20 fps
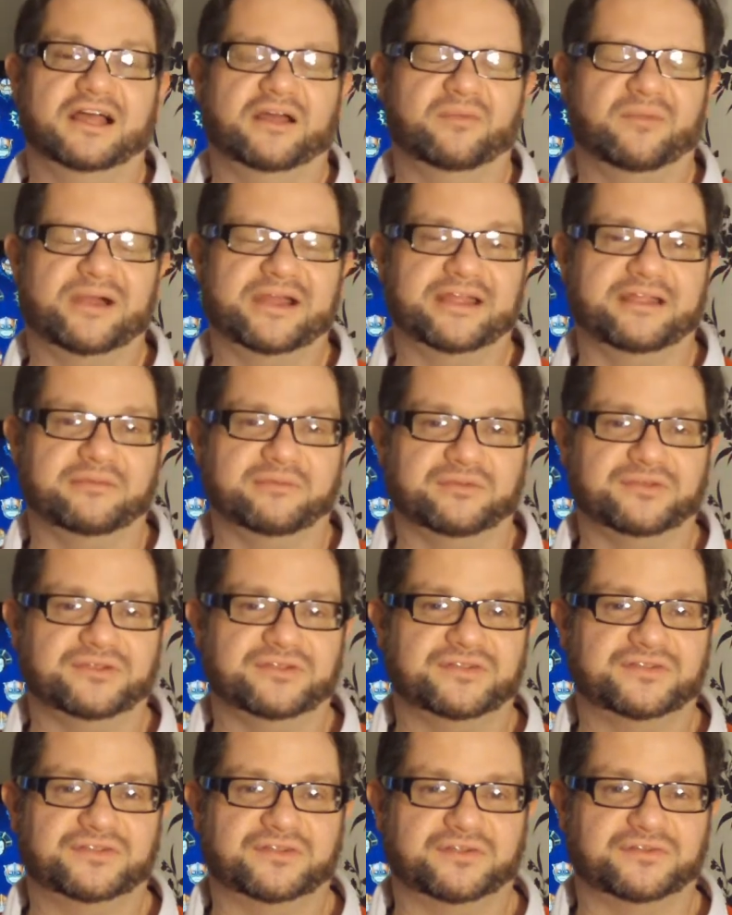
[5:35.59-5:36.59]
where he will
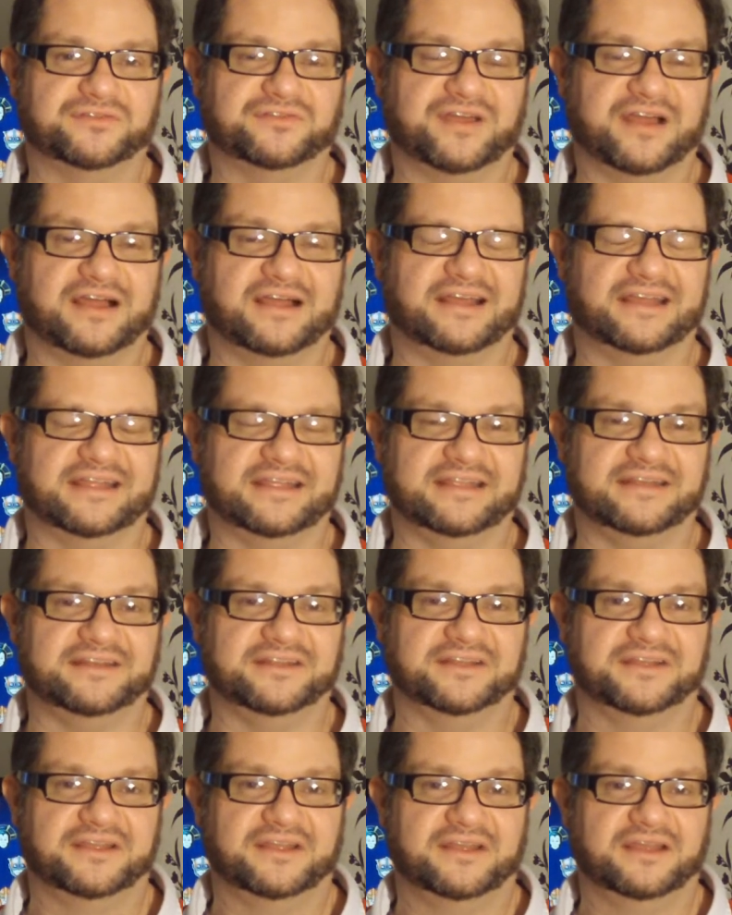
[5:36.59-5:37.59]
just sort of hide
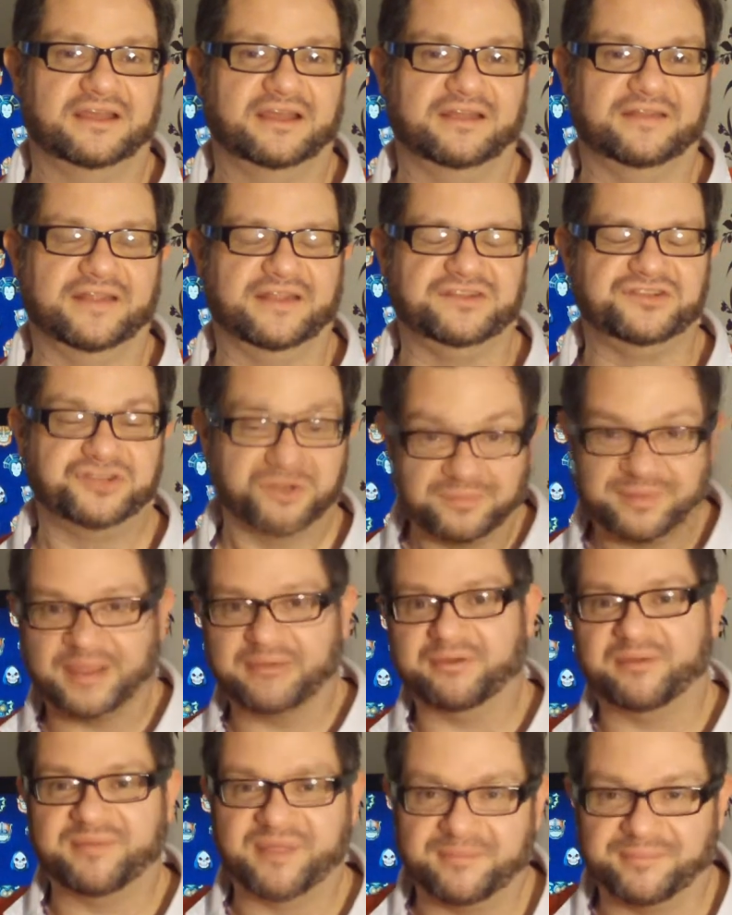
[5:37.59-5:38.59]
and then jump
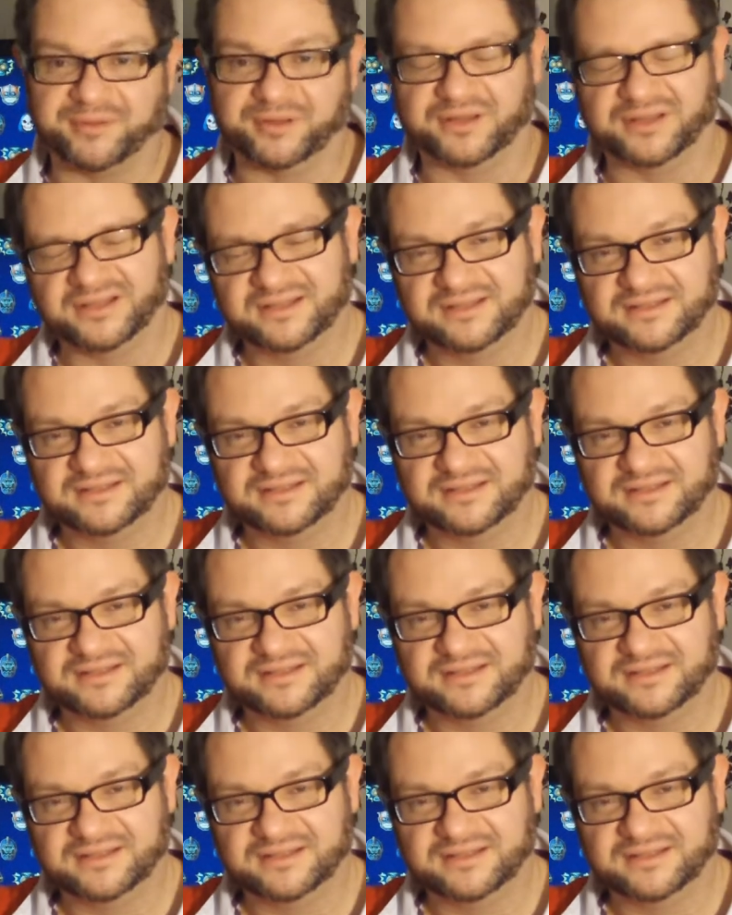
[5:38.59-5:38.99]
out at people